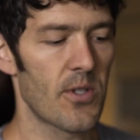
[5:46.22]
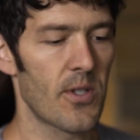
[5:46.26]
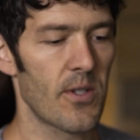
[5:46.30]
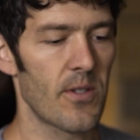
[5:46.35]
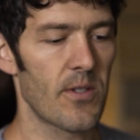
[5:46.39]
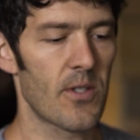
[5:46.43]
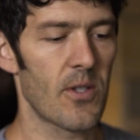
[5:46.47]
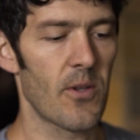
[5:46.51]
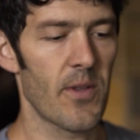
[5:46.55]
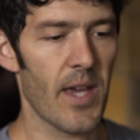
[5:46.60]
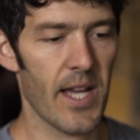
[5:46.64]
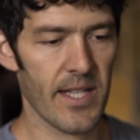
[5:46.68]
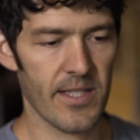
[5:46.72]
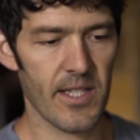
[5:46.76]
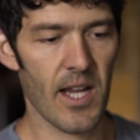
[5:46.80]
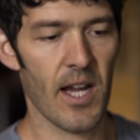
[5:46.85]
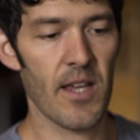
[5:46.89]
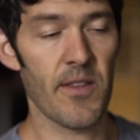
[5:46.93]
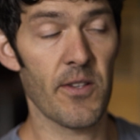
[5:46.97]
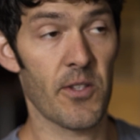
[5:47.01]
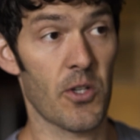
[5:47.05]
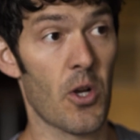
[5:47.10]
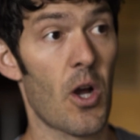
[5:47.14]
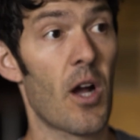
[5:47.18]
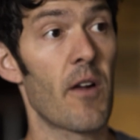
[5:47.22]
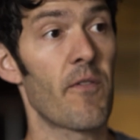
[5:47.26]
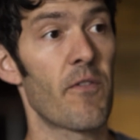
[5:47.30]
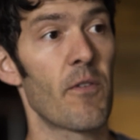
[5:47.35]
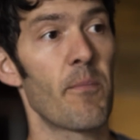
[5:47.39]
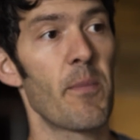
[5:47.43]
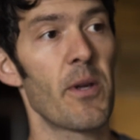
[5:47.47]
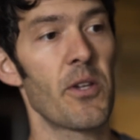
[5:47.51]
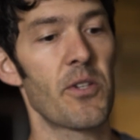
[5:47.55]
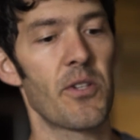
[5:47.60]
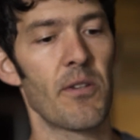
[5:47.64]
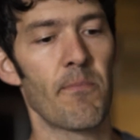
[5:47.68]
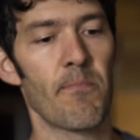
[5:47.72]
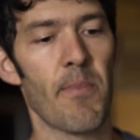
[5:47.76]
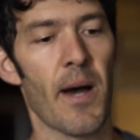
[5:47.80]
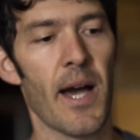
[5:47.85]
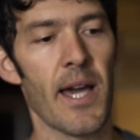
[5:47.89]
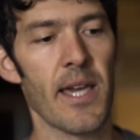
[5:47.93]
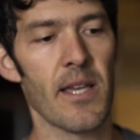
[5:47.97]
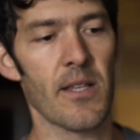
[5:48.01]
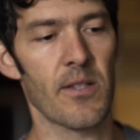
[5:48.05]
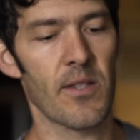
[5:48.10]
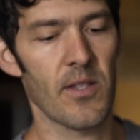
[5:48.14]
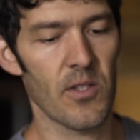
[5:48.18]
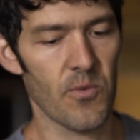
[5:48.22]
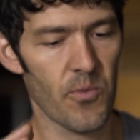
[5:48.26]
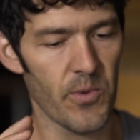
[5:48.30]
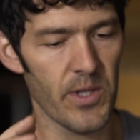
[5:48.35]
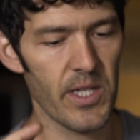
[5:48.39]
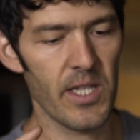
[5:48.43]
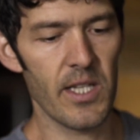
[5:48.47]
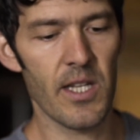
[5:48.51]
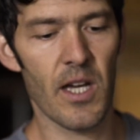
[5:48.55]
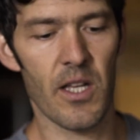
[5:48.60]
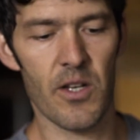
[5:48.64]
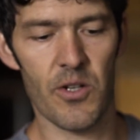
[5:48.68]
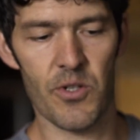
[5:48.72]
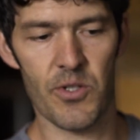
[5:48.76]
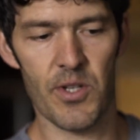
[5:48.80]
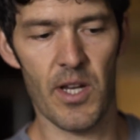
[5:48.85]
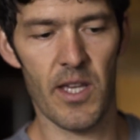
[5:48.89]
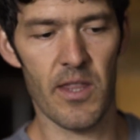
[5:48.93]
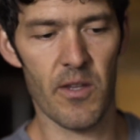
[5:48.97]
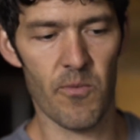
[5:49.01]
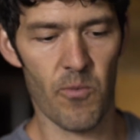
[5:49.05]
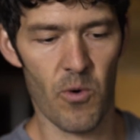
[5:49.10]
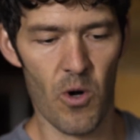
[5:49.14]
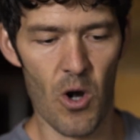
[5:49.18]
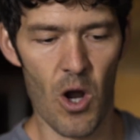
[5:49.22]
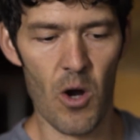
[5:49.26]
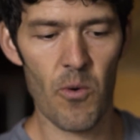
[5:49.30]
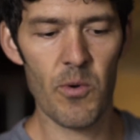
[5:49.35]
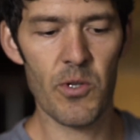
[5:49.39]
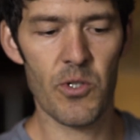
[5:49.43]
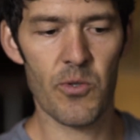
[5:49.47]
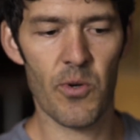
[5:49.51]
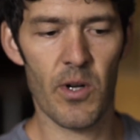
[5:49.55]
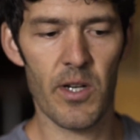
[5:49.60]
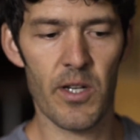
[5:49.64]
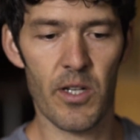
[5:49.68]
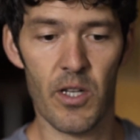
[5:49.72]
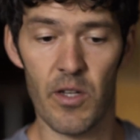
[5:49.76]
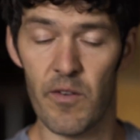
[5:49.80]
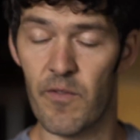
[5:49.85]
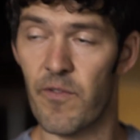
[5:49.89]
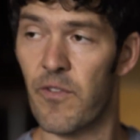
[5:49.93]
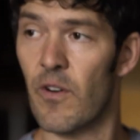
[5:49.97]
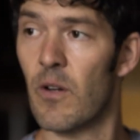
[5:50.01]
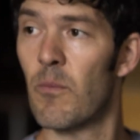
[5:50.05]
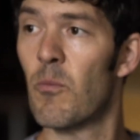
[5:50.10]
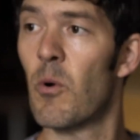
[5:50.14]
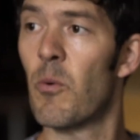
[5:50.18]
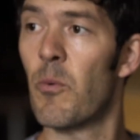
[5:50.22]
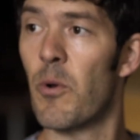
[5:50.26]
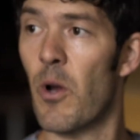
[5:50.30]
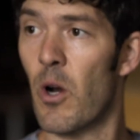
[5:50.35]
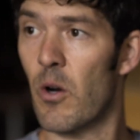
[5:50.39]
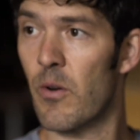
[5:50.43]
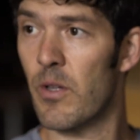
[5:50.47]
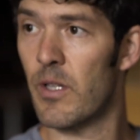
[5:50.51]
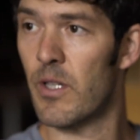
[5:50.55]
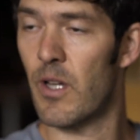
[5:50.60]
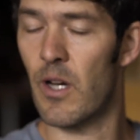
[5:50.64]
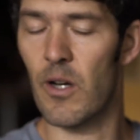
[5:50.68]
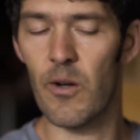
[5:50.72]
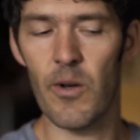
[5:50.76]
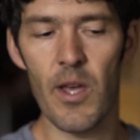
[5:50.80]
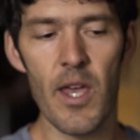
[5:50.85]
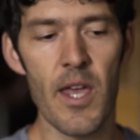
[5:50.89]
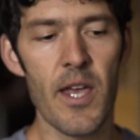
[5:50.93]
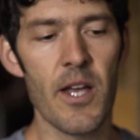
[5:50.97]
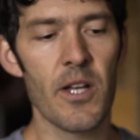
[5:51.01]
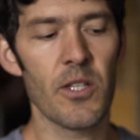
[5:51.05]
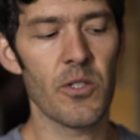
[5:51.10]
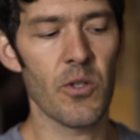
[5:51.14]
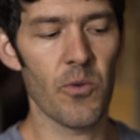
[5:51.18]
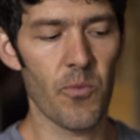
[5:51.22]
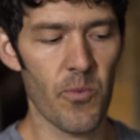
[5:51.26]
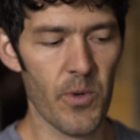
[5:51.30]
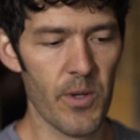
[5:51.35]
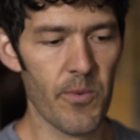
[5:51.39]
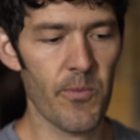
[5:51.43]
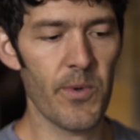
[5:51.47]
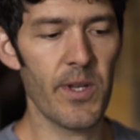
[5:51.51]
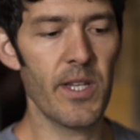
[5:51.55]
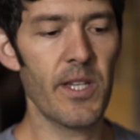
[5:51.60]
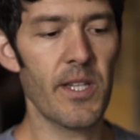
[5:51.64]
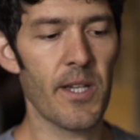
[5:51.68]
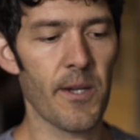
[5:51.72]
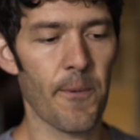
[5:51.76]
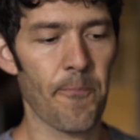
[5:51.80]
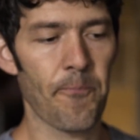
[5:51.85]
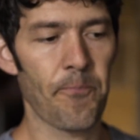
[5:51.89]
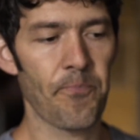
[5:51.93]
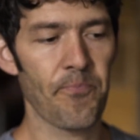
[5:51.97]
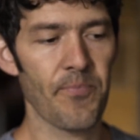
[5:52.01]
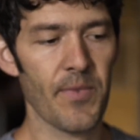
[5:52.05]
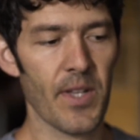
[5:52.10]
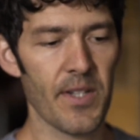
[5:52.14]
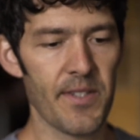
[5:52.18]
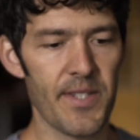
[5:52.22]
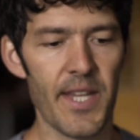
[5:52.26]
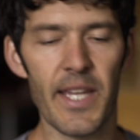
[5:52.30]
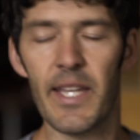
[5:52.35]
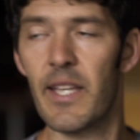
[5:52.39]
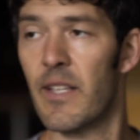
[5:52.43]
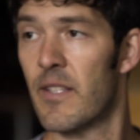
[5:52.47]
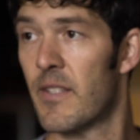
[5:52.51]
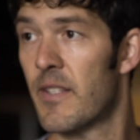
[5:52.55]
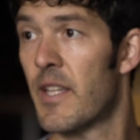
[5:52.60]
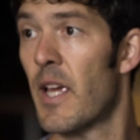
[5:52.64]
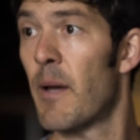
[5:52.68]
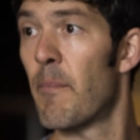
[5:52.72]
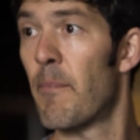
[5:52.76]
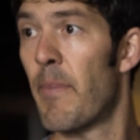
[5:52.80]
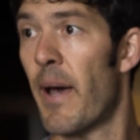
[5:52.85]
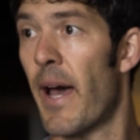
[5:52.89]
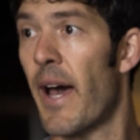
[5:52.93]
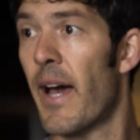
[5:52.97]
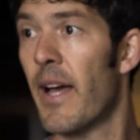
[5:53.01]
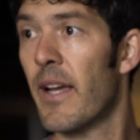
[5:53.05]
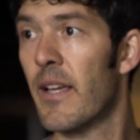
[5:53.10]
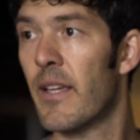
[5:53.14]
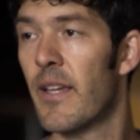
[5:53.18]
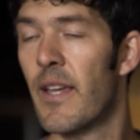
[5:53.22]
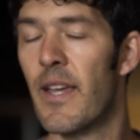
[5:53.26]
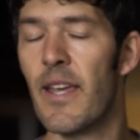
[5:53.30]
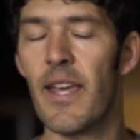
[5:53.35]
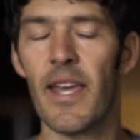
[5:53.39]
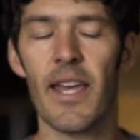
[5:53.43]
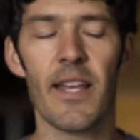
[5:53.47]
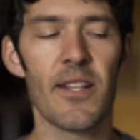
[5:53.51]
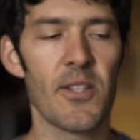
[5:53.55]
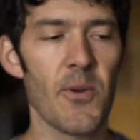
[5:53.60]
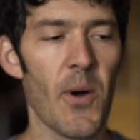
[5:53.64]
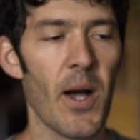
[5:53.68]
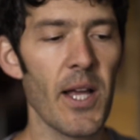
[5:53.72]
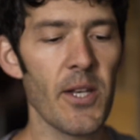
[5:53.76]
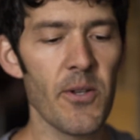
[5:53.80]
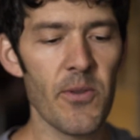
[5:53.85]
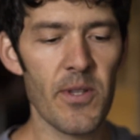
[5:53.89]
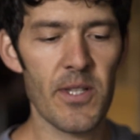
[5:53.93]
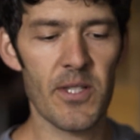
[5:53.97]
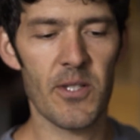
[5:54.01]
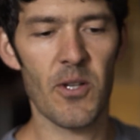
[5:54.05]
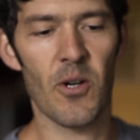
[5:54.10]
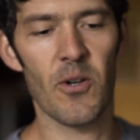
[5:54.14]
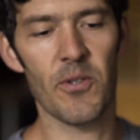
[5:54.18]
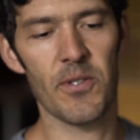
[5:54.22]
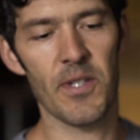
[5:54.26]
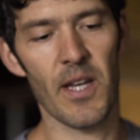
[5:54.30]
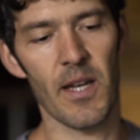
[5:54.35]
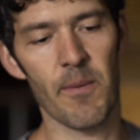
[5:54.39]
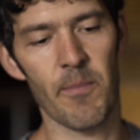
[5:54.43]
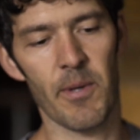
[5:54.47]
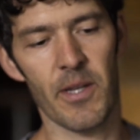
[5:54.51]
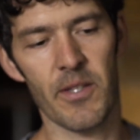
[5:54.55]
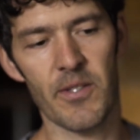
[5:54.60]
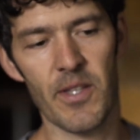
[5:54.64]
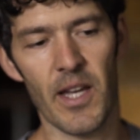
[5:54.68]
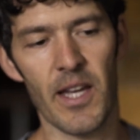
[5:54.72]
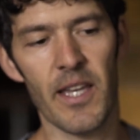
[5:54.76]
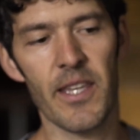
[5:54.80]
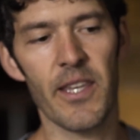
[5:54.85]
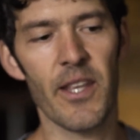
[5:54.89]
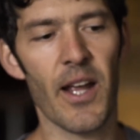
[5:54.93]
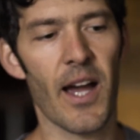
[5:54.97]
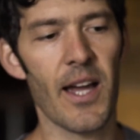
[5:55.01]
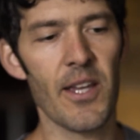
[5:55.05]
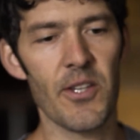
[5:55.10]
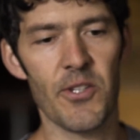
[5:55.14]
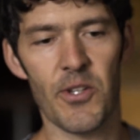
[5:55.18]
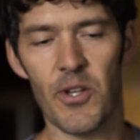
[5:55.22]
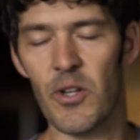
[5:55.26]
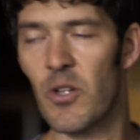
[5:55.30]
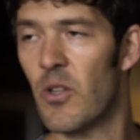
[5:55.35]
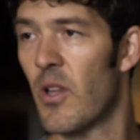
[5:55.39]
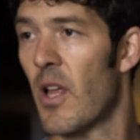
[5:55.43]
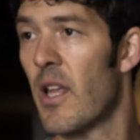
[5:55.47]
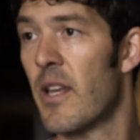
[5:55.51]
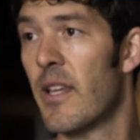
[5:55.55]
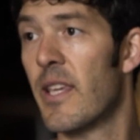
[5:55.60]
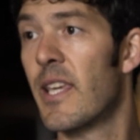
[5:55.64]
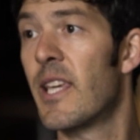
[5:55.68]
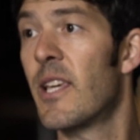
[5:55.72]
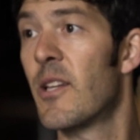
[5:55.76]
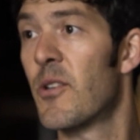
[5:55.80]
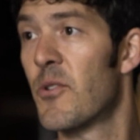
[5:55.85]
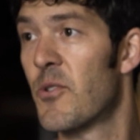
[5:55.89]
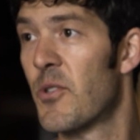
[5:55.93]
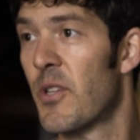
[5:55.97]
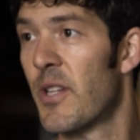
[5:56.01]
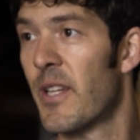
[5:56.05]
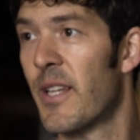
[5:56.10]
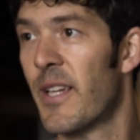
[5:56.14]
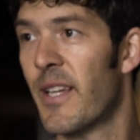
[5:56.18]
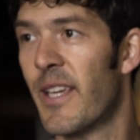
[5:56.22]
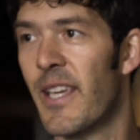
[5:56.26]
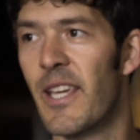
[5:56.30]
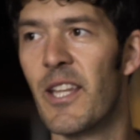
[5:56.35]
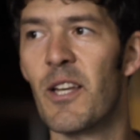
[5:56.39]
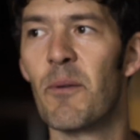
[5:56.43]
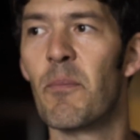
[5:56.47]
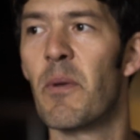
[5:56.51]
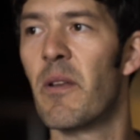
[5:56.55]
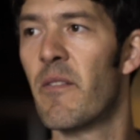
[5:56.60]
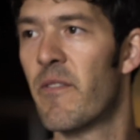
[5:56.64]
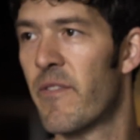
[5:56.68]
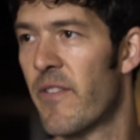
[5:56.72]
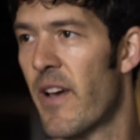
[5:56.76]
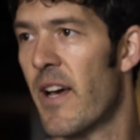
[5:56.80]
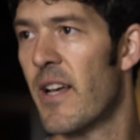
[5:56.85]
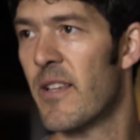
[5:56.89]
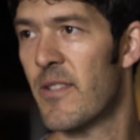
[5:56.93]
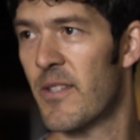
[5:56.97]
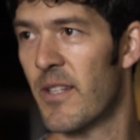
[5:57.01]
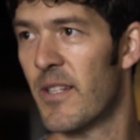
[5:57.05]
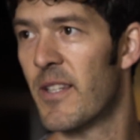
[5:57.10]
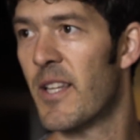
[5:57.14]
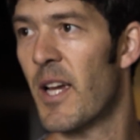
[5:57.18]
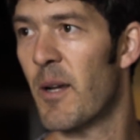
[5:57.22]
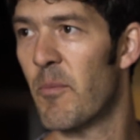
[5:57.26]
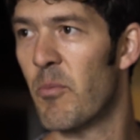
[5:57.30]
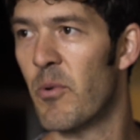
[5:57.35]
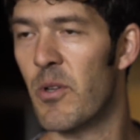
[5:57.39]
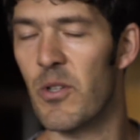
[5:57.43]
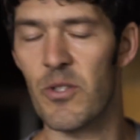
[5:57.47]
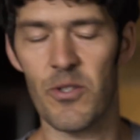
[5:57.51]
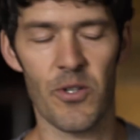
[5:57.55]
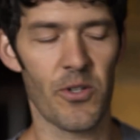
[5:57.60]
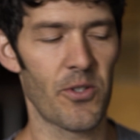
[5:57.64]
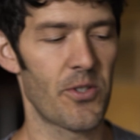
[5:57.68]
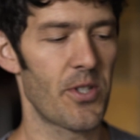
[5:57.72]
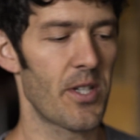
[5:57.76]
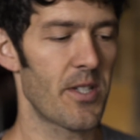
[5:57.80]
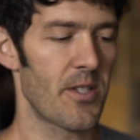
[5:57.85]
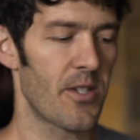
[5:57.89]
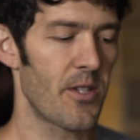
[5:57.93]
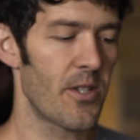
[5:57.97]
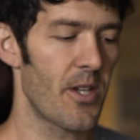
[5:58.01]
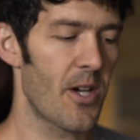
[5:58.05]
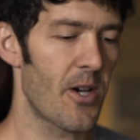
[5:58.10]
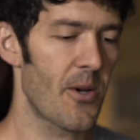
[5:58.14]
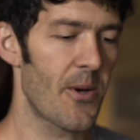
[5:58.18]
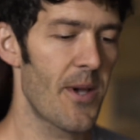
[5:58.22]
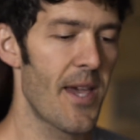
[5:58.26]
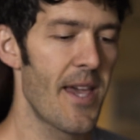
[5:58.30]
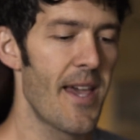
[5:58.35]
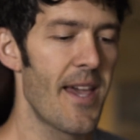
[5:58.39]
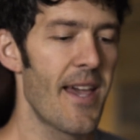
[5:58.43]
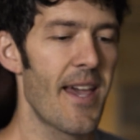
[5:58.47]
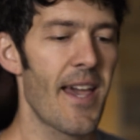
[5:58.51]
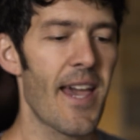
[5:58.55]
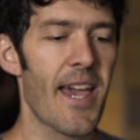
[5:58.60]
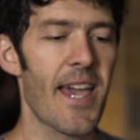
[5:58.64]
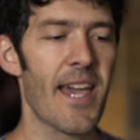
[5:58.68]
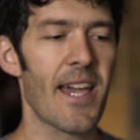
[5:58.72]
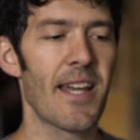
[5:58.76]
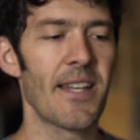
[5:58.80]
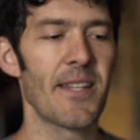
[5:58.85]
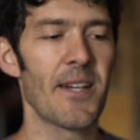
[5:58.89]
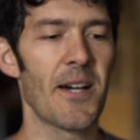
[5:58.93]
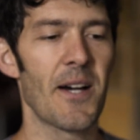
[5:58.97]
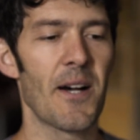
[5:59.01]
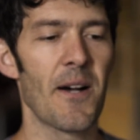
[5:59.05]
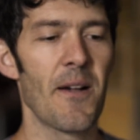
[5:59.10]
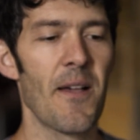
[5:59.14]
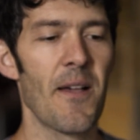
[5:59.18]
that's kind of this confirmation bias. Is we need to understand that we're always trying to confirm what we already know. So we need to take a step back. And so I do this all the time because I share a lot of ketogenic, intermittent fasting type research, as you know, and